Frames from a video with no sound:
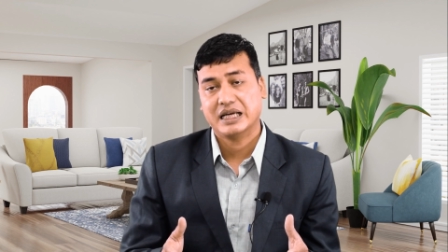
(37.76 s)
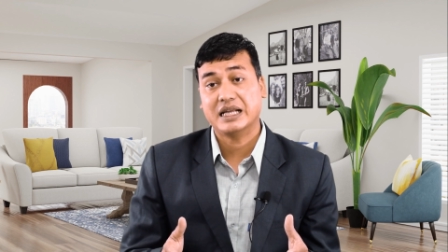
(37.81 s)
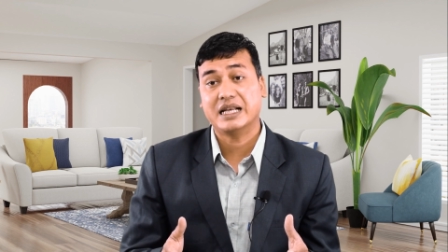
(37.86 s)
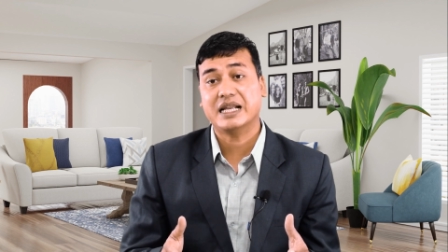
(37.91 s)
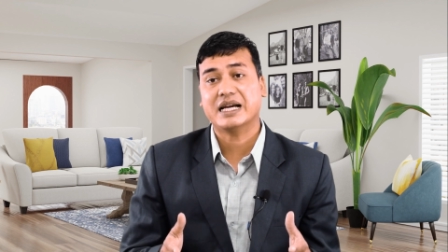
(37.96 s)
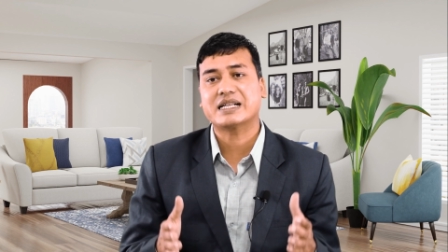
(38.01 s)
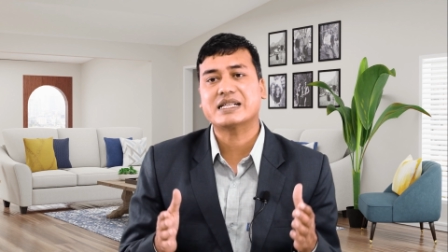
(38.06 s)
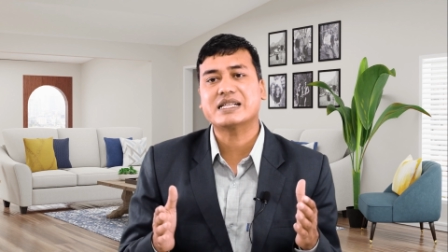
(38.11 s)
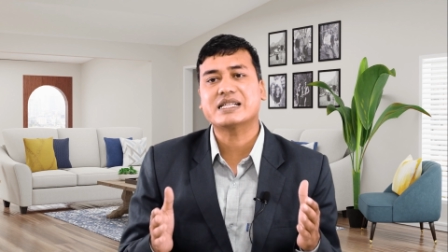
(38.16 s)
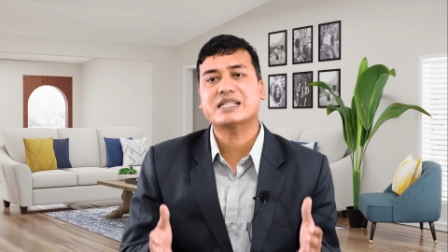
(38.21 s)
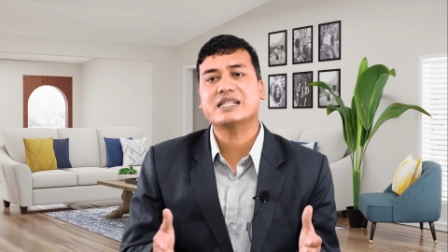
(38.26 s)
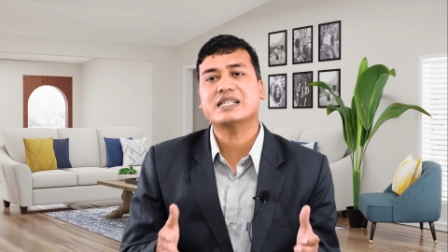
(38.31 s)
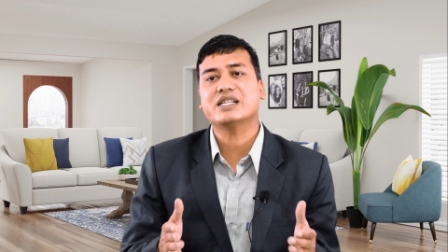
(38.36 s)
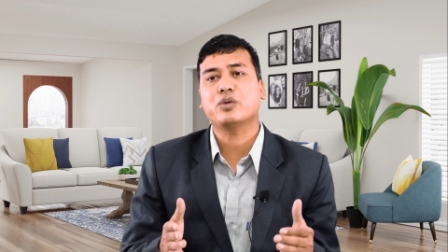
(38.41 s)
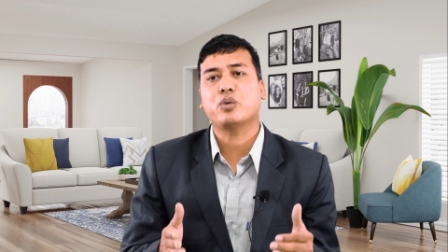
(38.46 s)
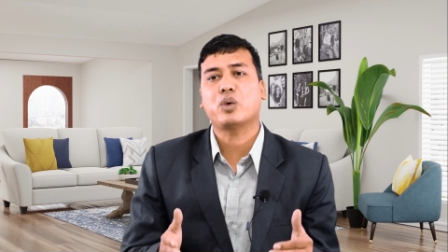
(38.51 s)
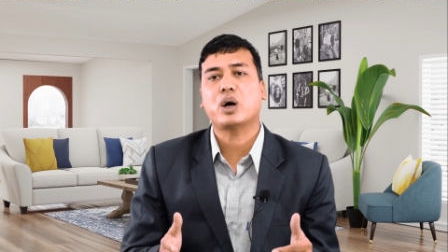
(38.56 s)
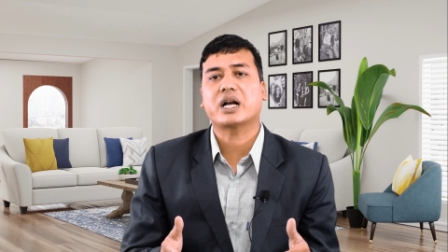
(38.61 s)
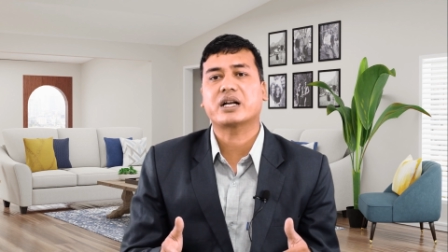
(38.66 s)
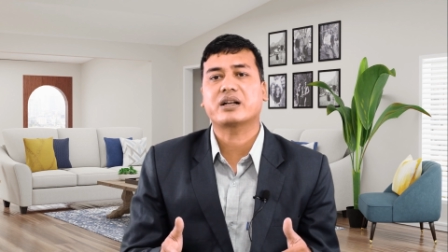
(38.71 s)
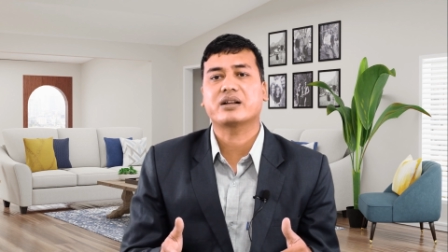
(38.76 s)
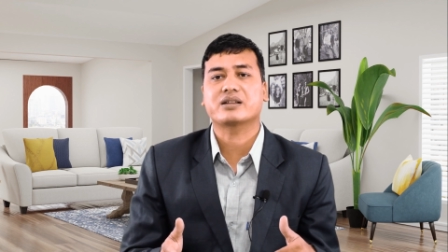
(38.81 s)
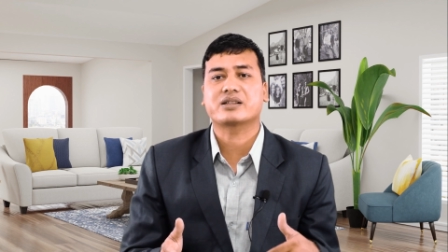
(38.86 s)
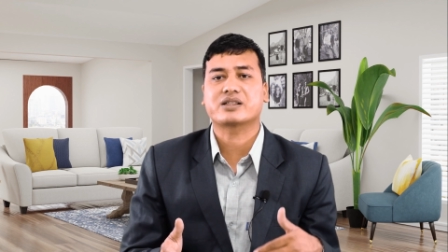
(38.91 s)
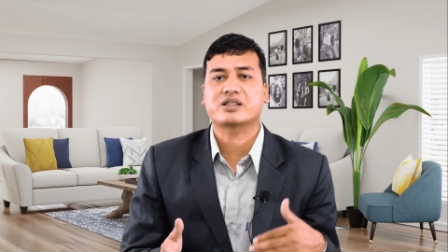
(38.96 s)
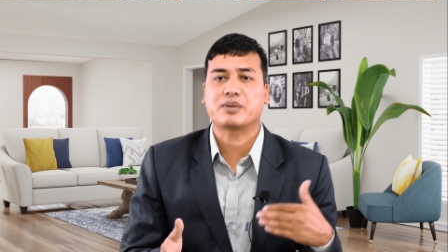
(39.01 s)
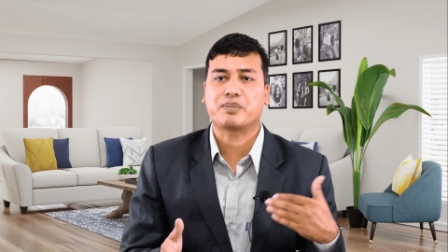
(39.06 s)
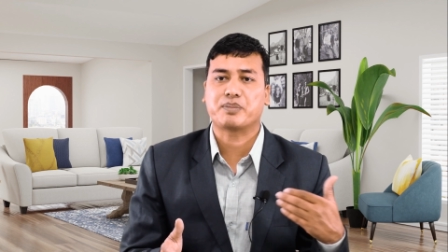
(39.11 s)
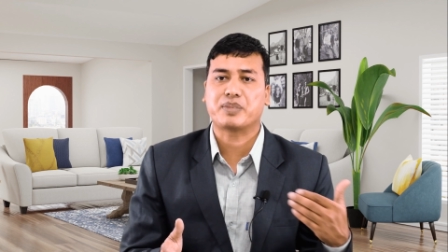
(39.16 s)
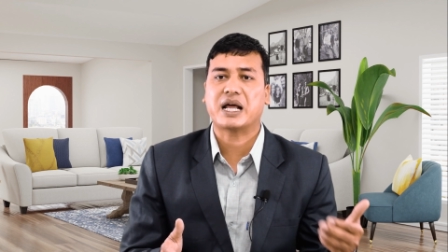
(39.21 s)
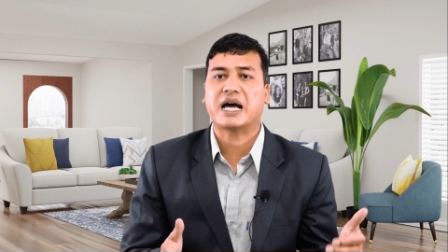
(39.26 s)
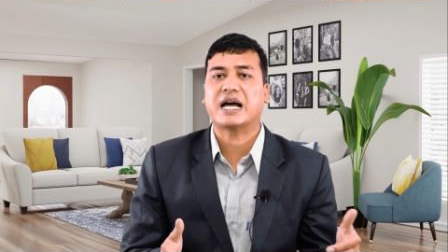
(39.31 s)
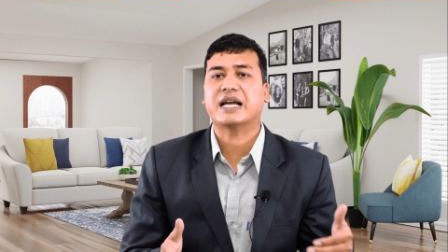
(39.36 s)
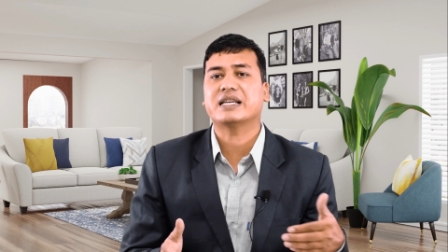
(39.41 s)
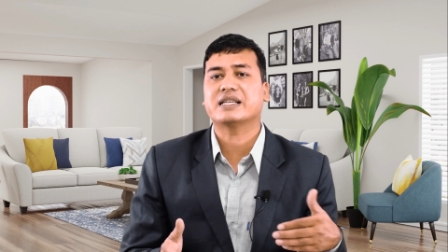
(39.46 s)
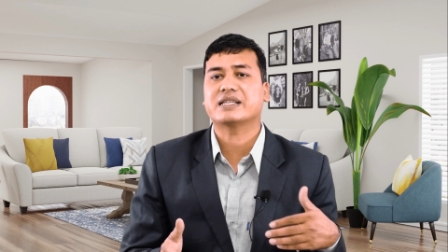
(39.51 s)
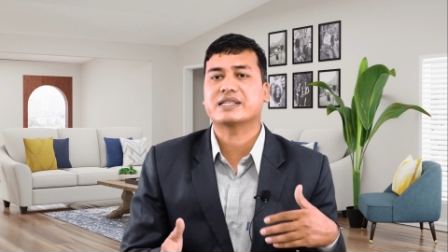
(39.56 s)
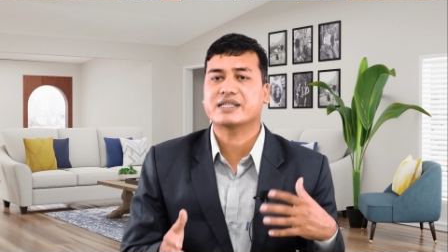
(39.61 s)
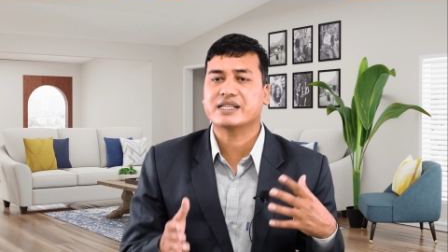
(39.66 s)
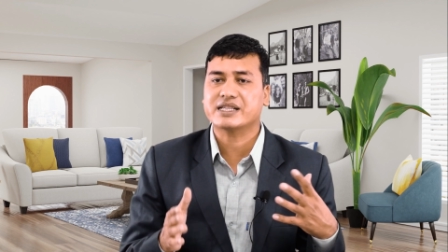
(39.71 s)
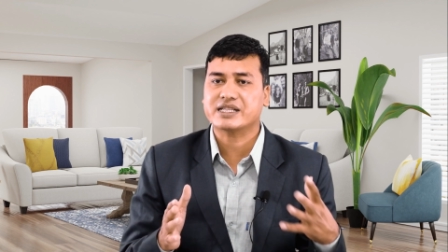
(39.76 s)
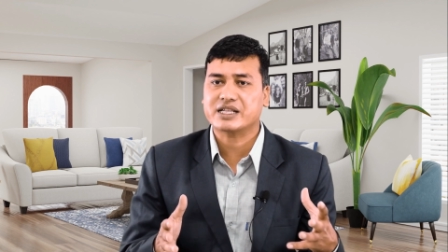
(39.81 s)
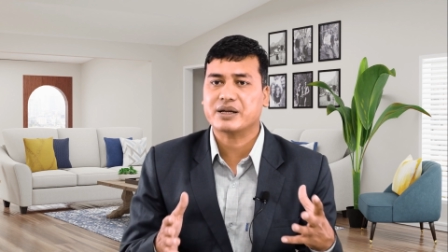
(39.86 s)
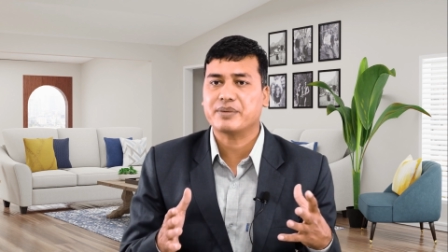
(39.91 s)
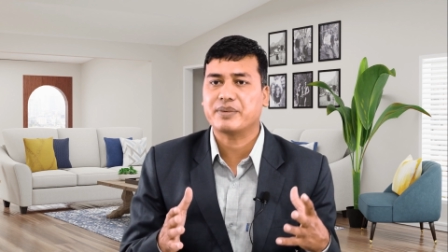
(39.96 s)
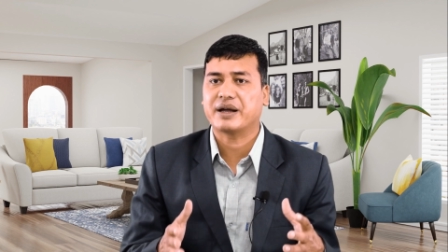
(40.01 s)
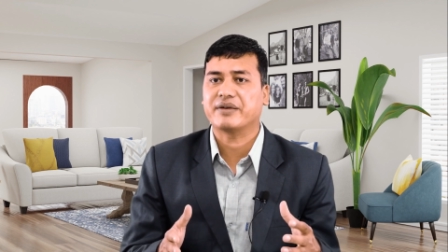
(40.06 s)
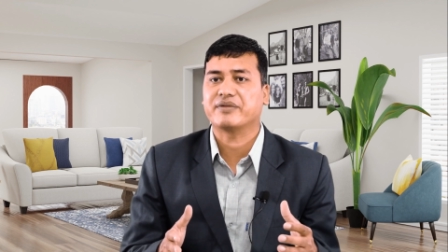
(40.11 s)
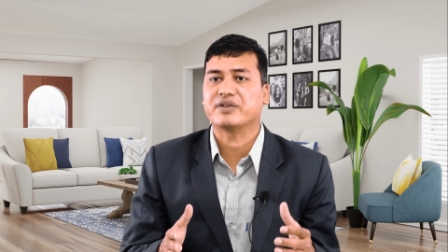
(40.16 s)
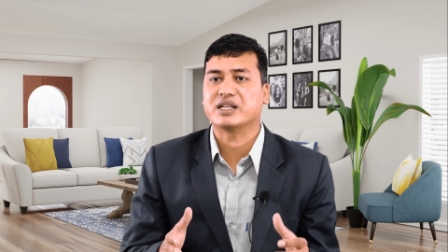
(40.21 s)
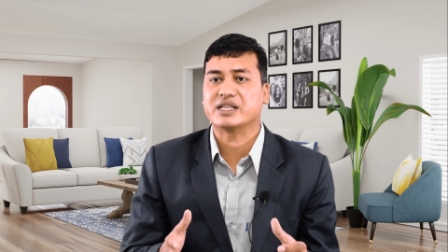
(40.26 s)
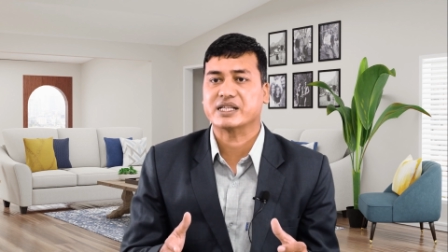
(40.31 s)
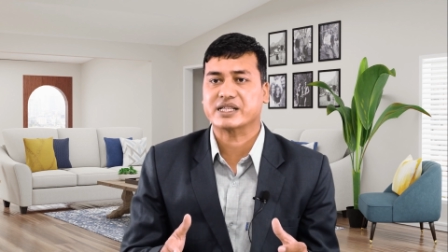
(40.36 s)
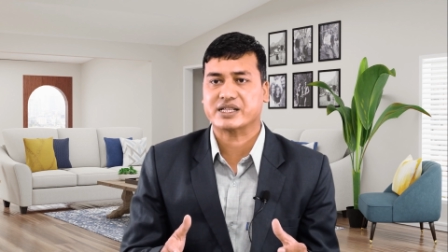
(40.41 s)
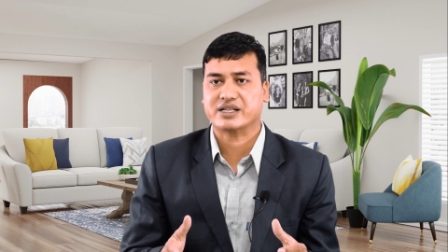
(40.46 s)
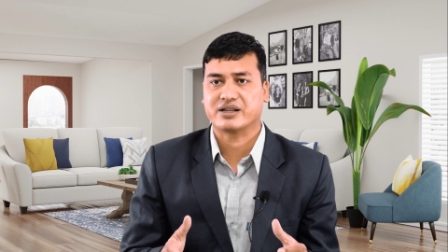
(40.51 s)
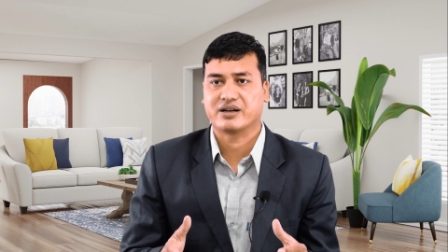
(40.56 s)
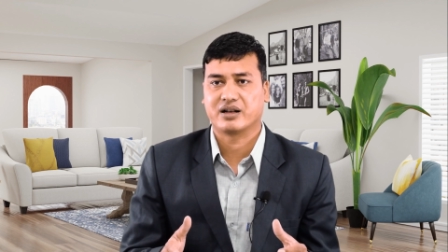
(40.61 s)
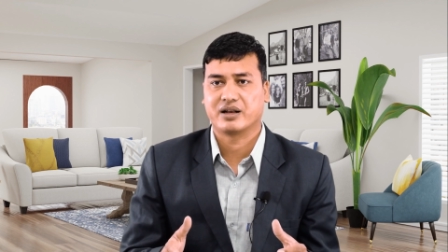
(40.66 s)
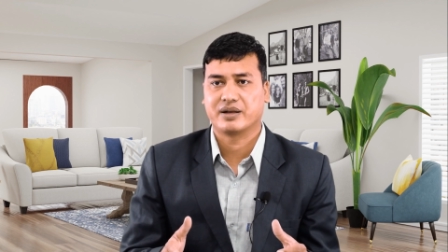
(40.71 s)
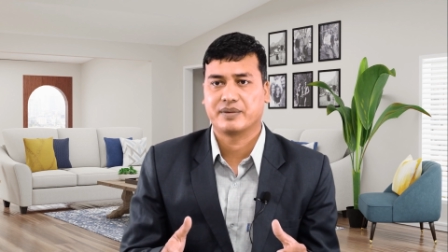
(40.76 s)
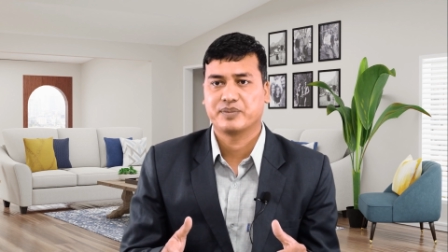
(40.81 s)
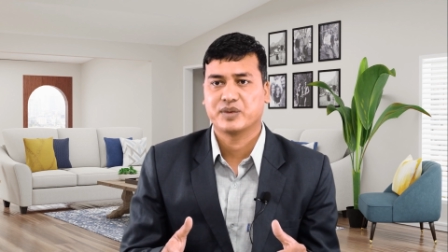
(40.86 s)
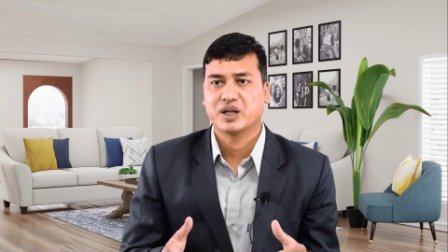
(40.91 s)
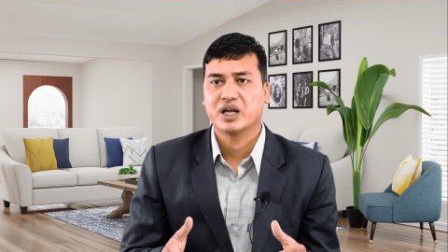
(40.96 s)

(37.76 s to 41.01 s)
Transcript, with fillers: Electricity, water supply system have installed.